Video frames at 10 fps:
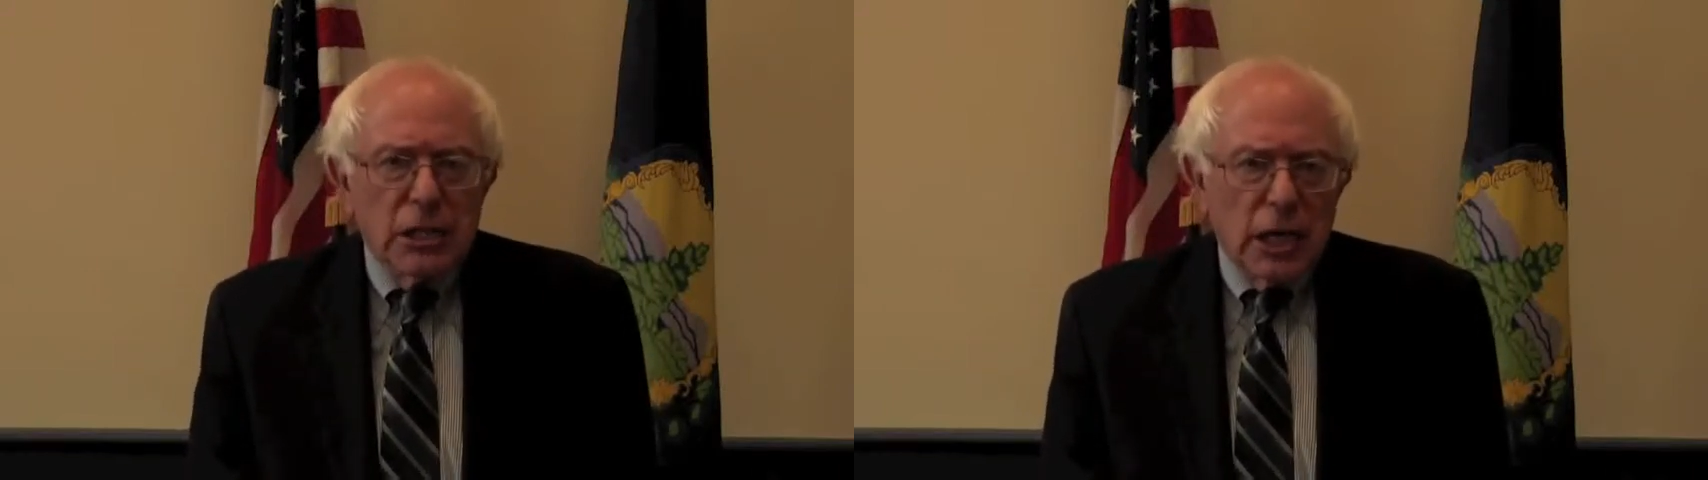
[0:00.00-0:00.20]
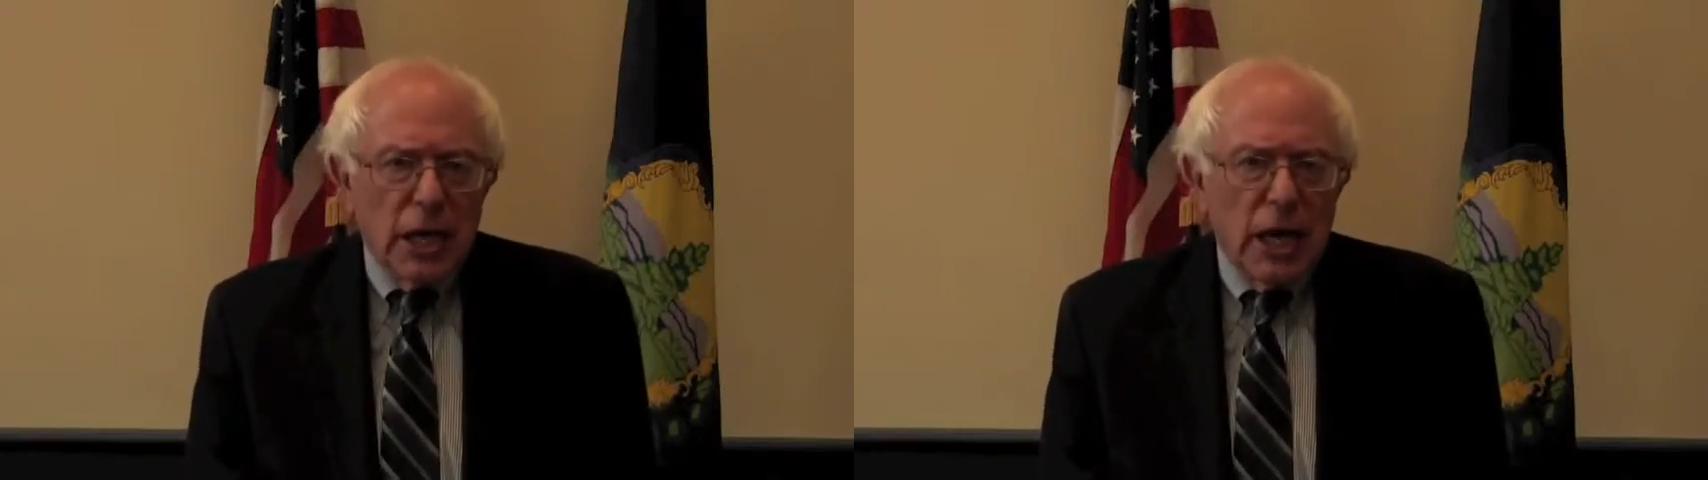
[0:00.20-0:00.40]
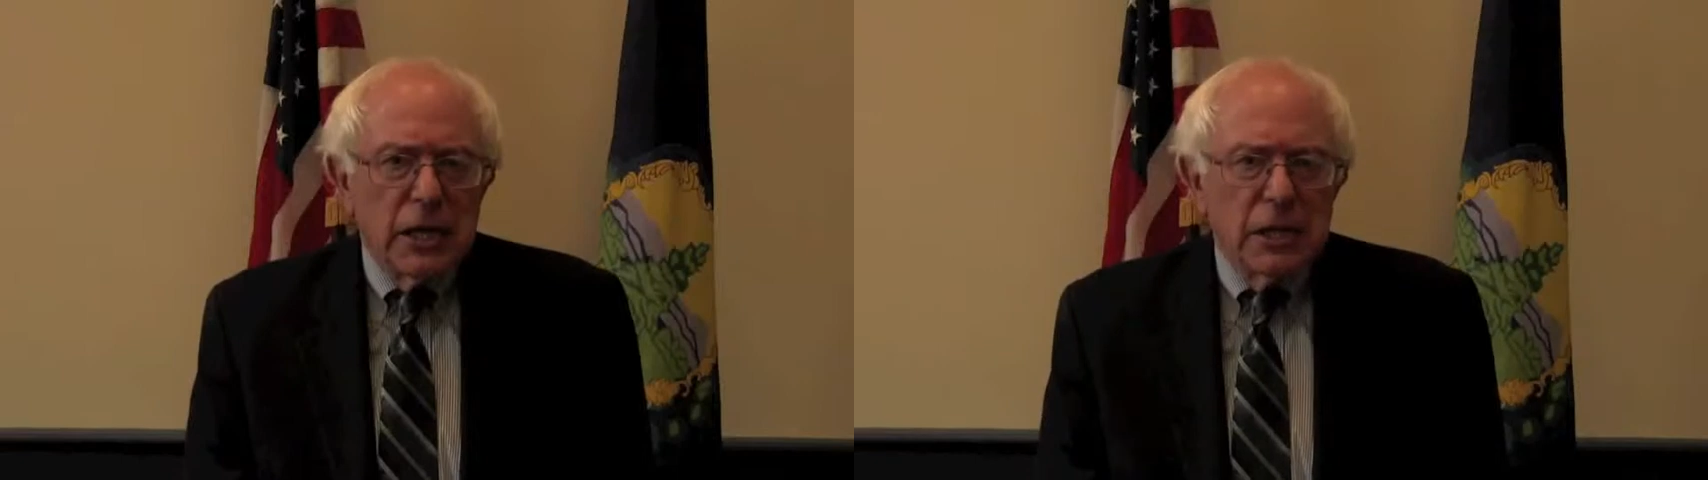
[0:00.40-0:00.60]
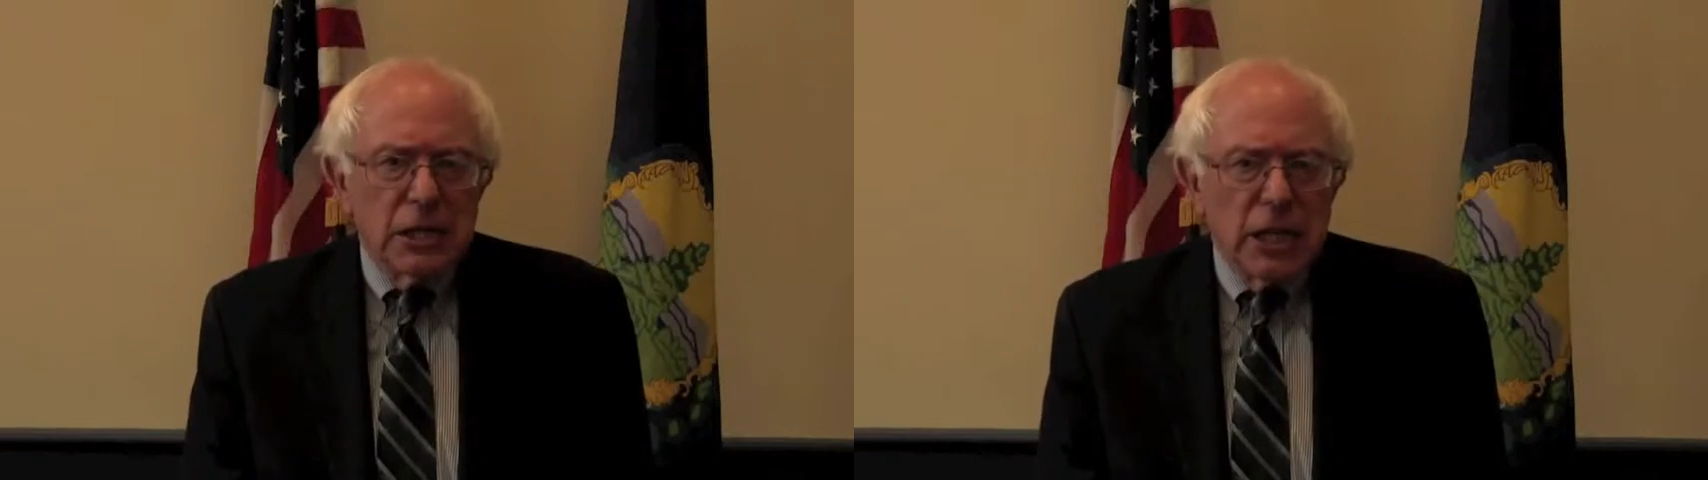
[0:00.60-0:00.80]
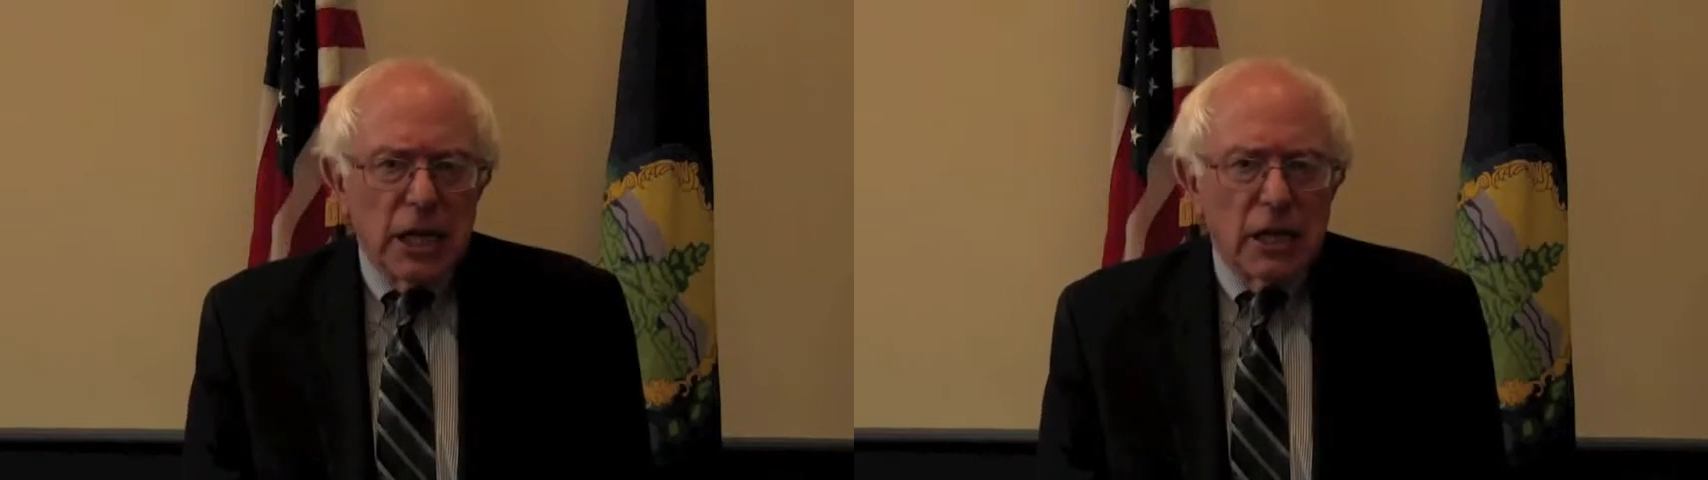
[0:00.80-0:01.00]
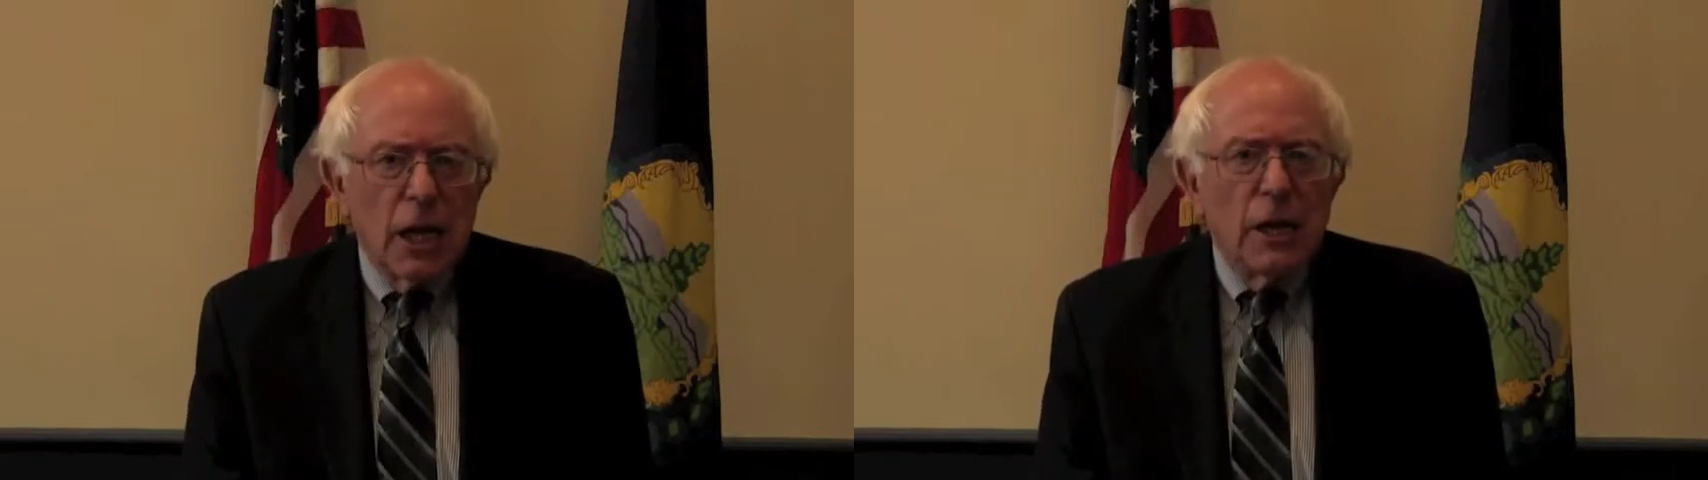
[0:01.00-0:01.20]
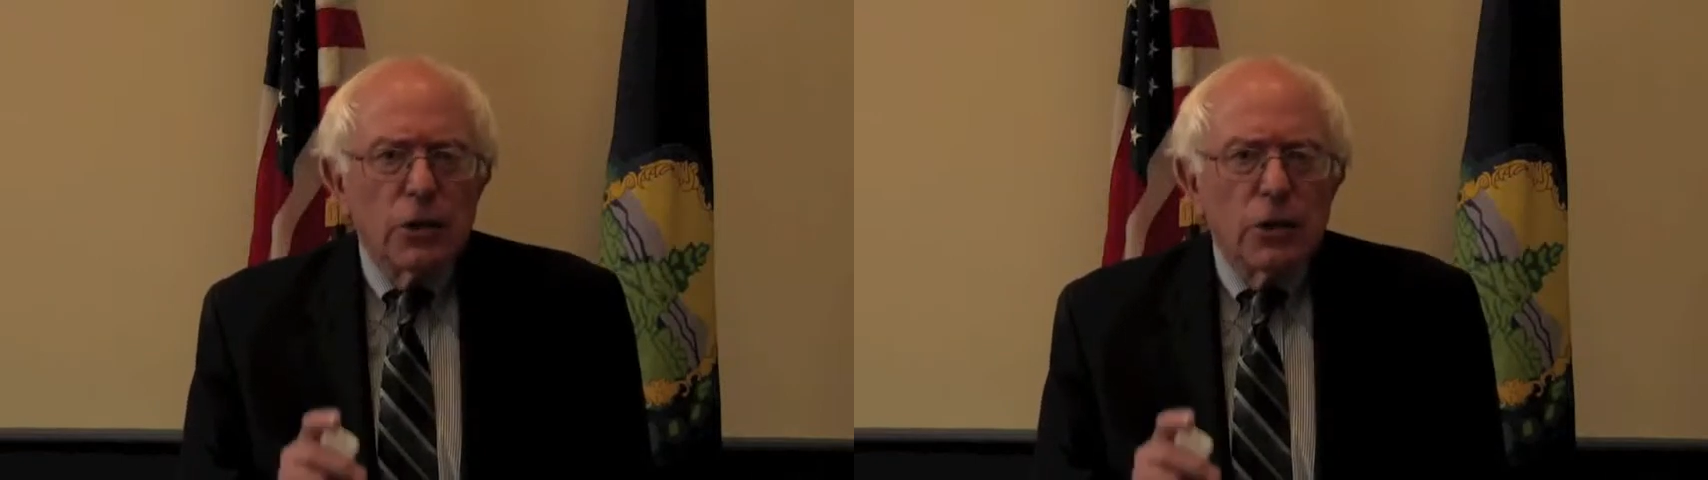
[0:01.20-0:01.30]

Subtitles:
as I can in the Senate